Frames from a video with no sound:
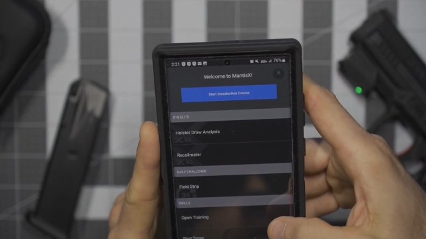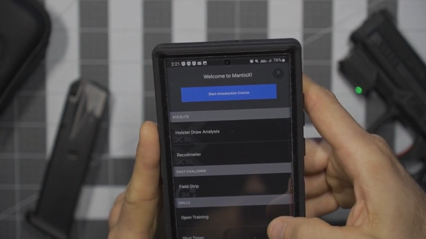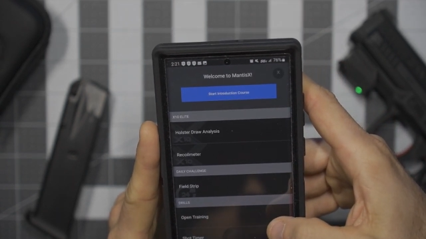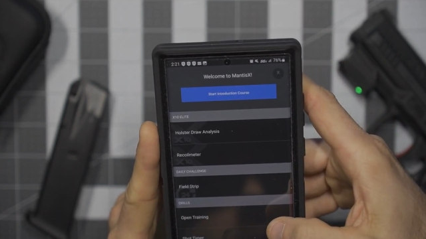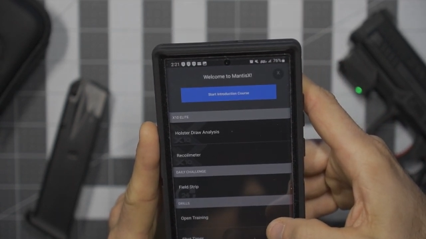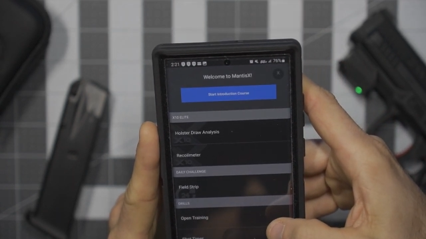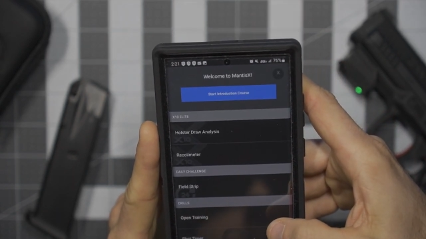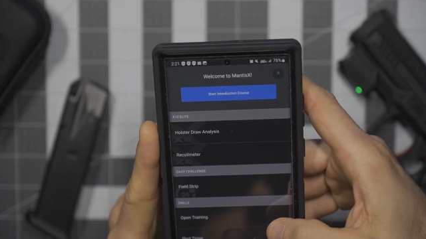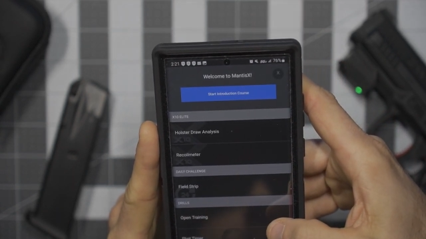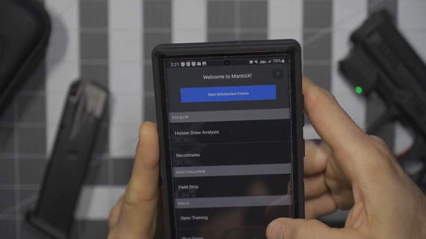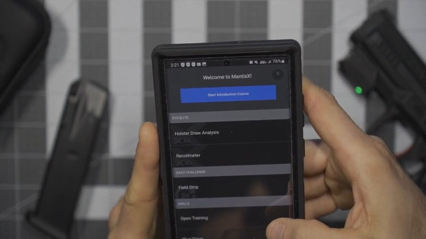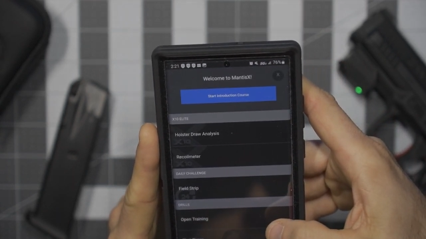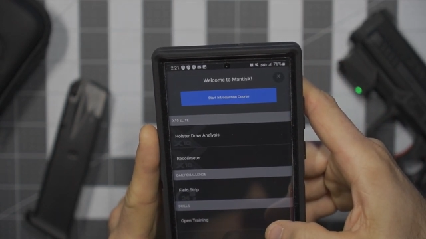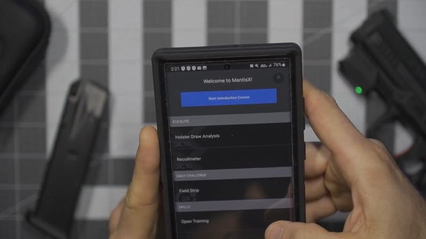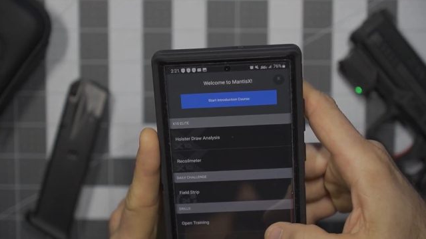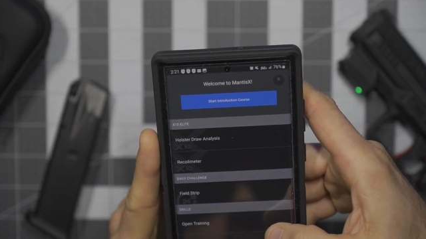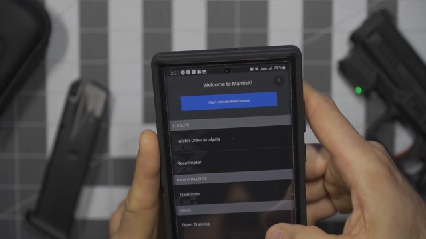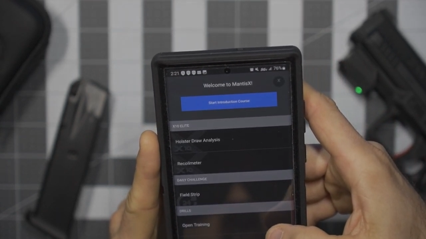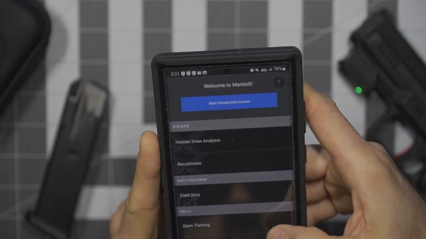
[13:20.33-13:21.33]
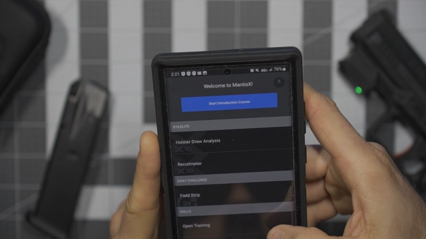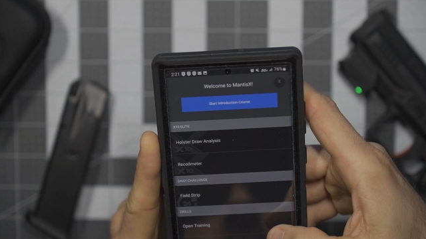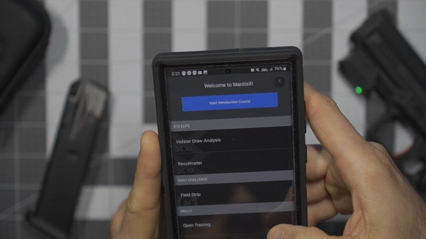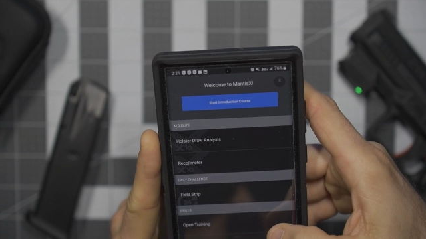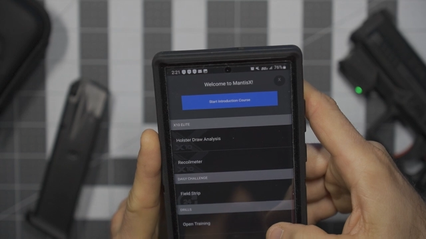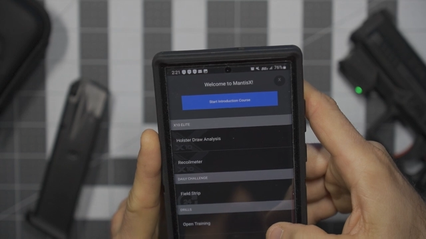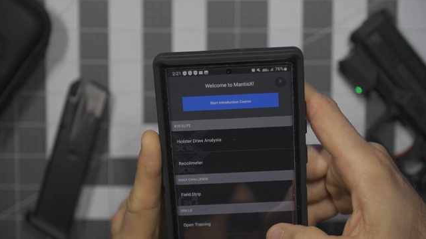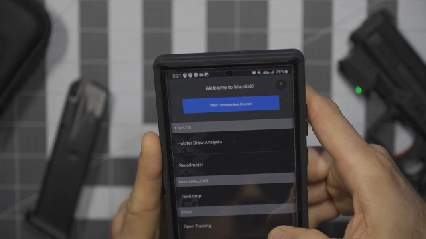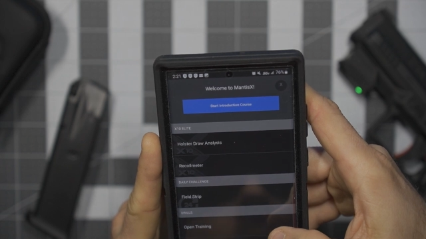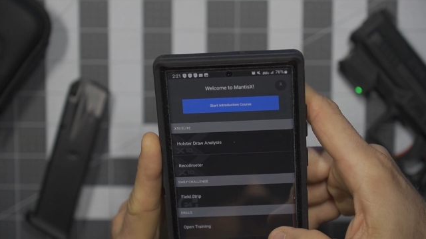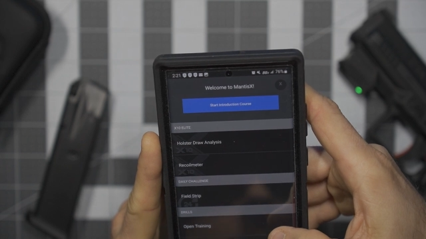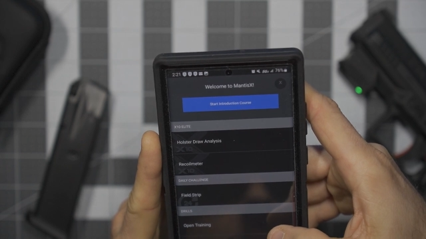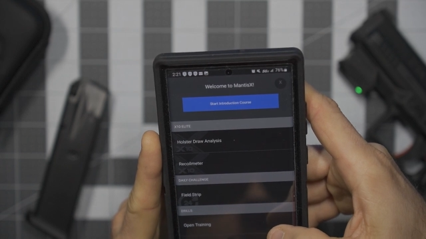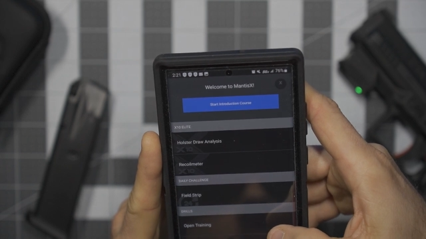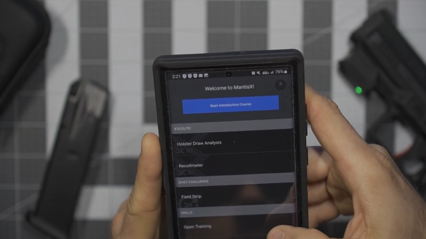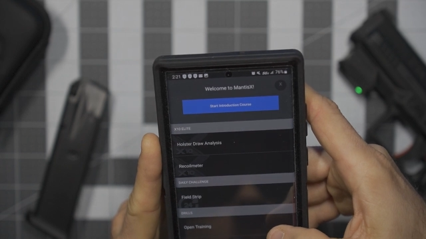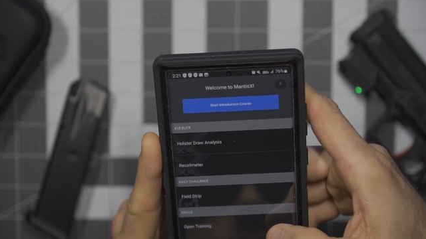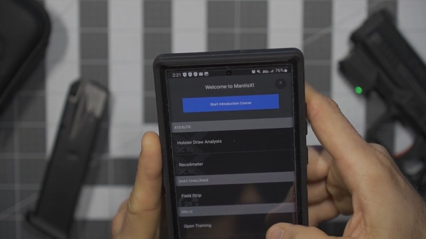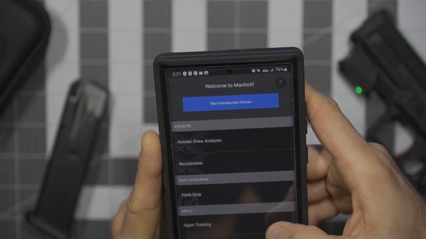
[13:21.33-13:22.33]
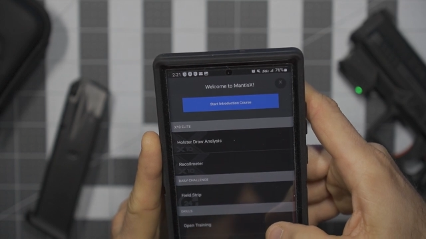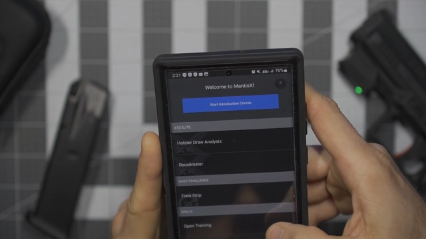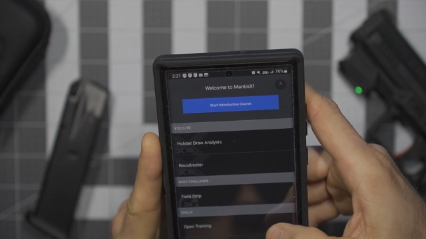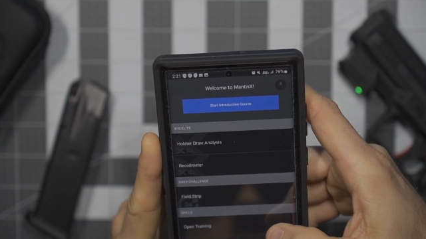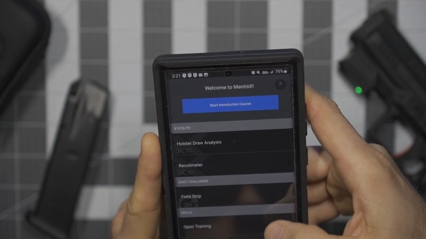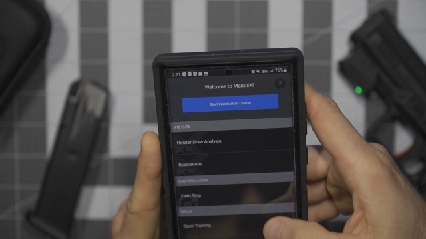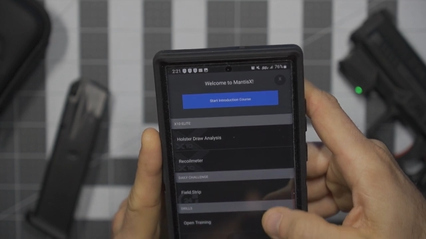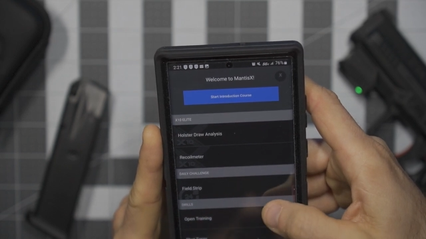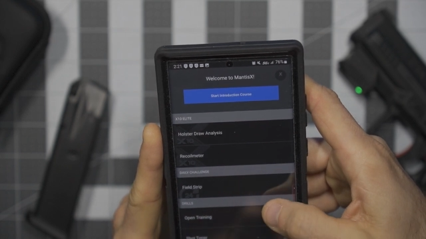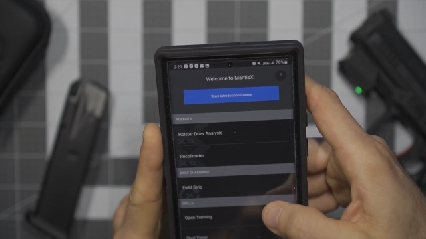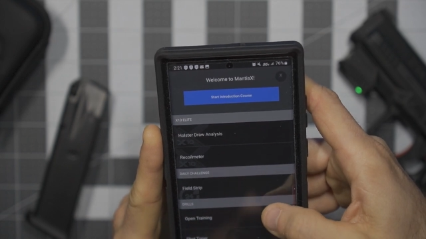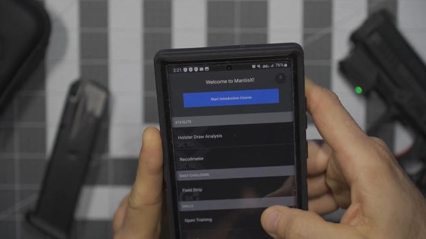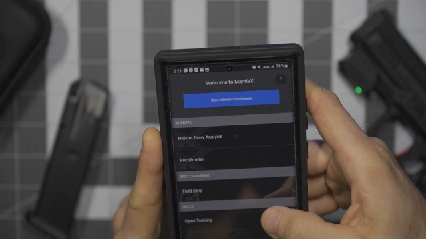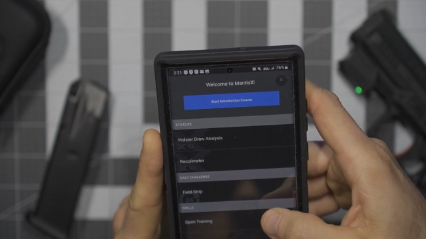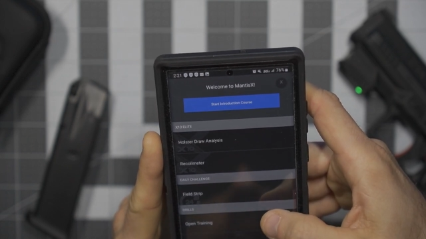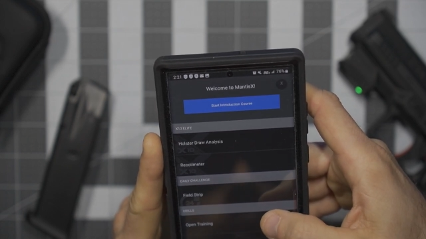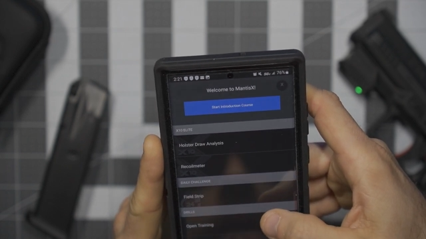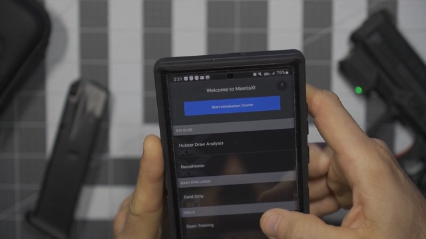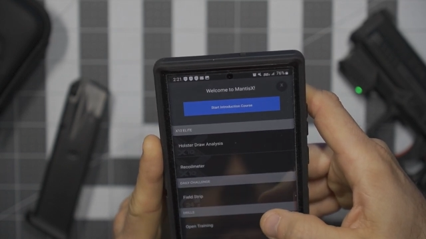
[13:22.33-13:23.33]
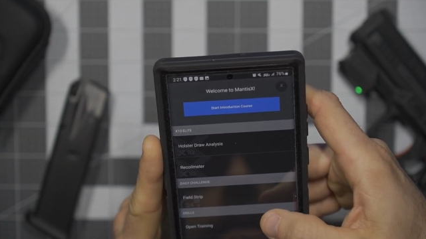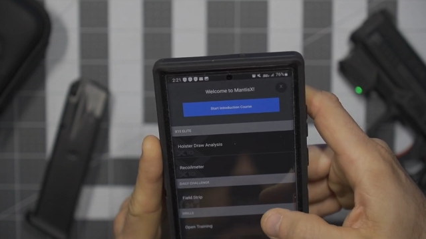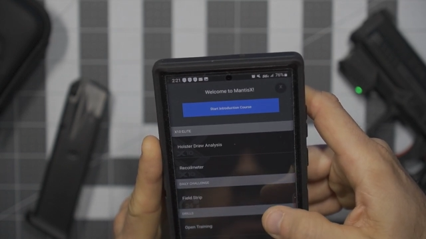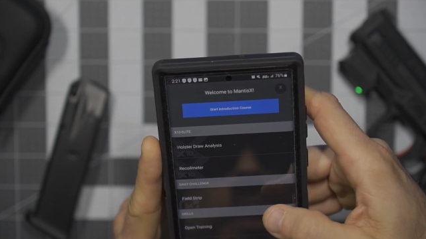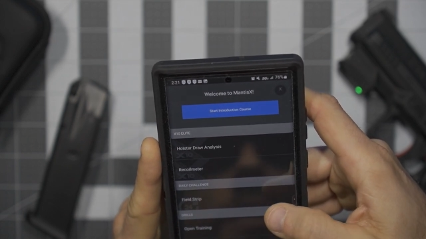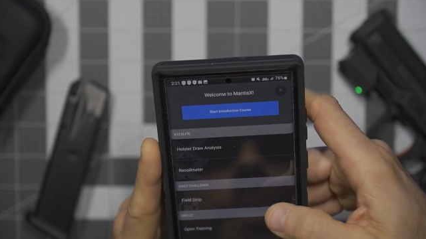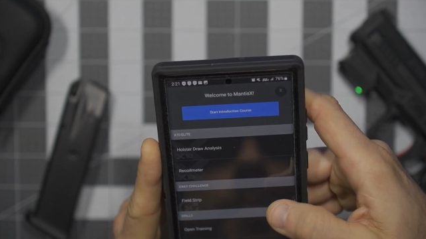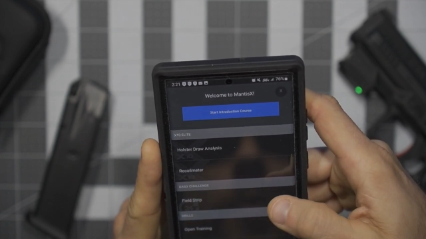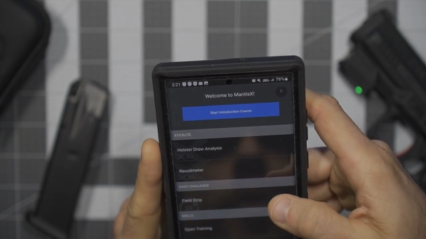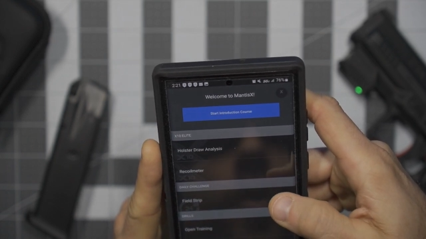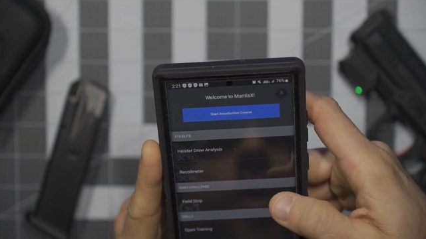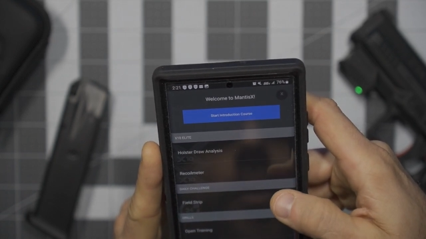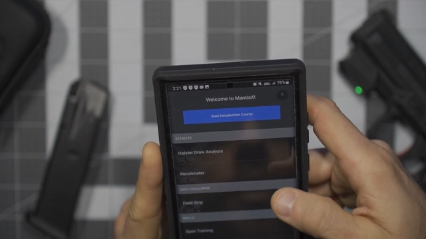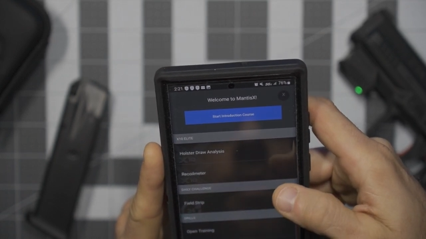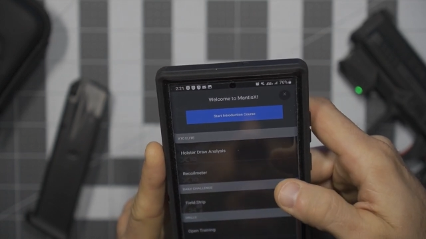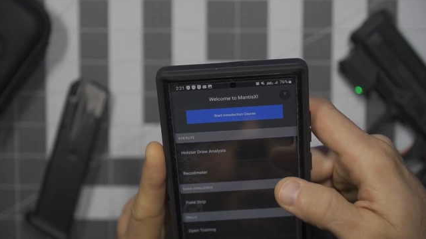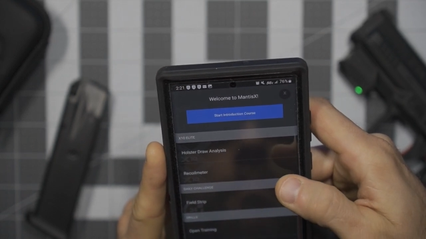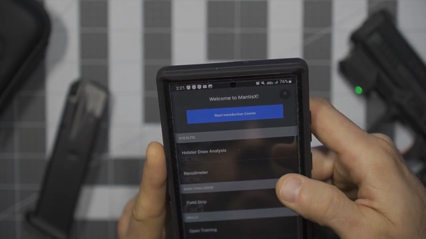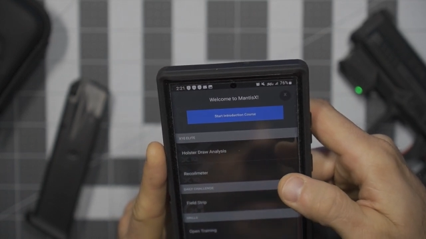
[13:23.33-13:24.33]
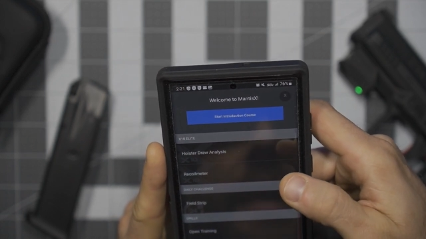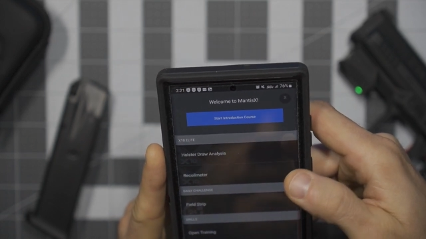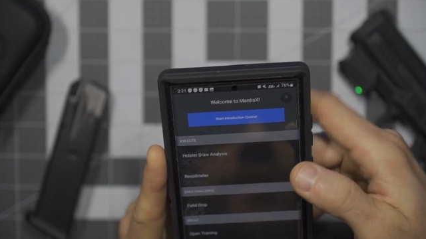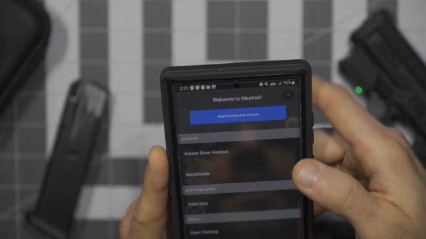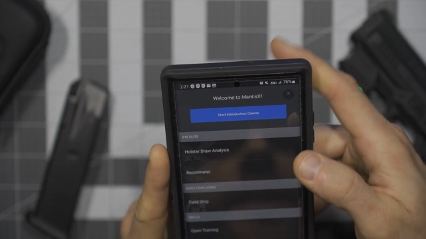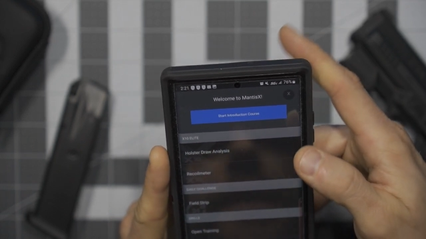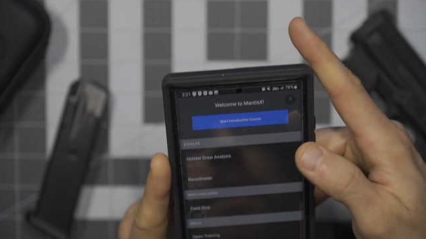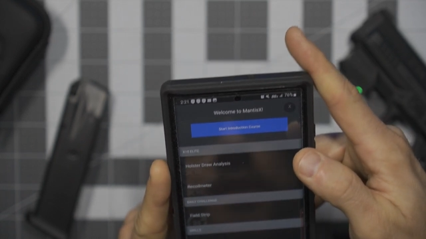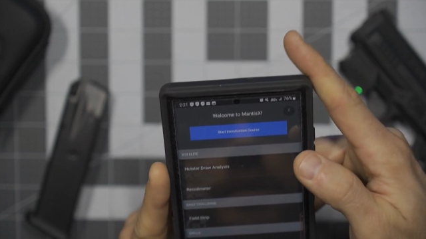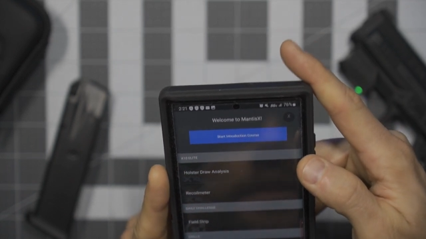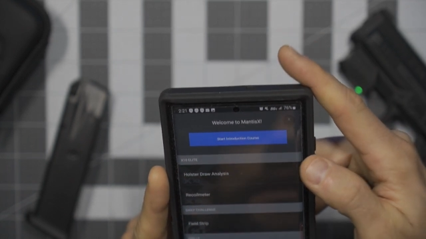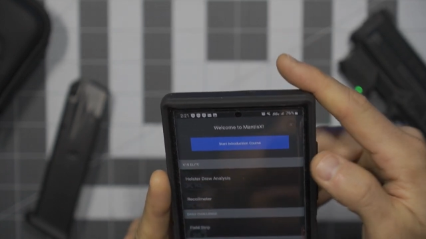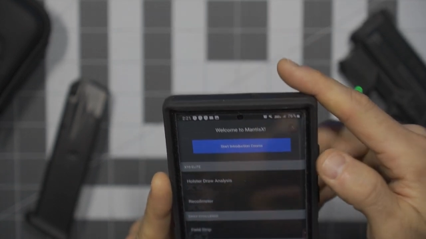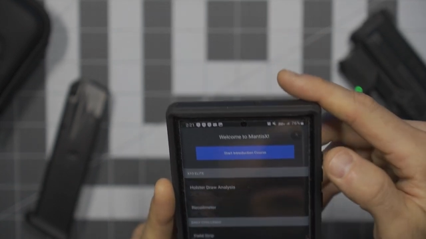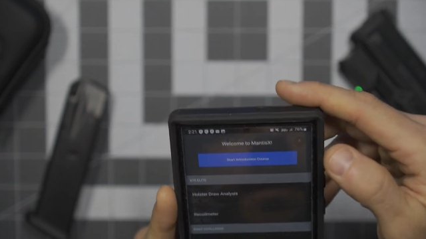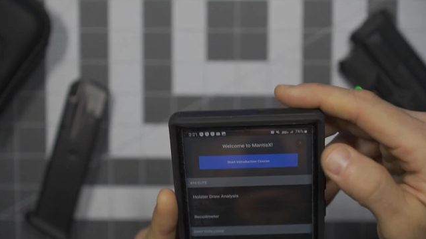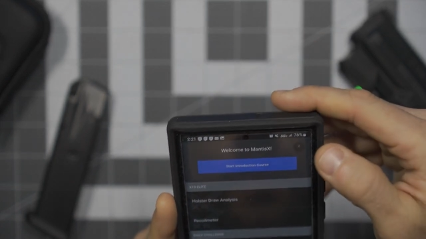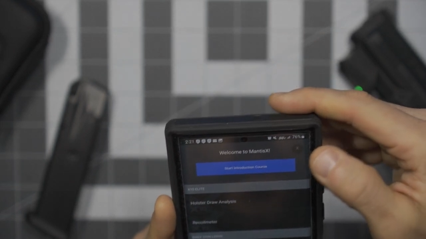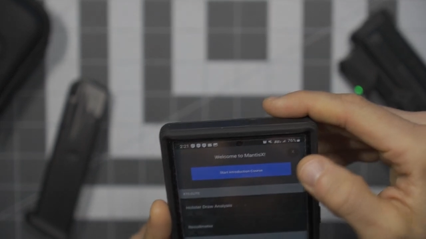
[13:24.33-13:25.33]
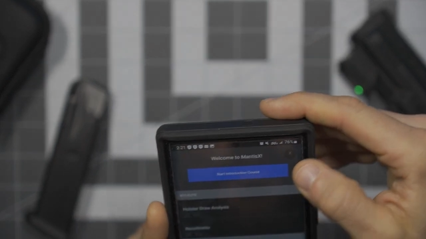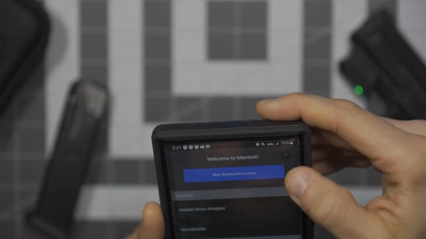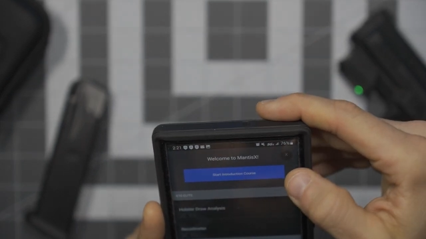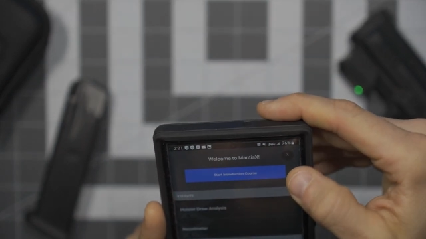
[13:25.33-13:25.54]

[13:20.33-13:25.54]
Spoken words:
Nobody's mouth can be seen.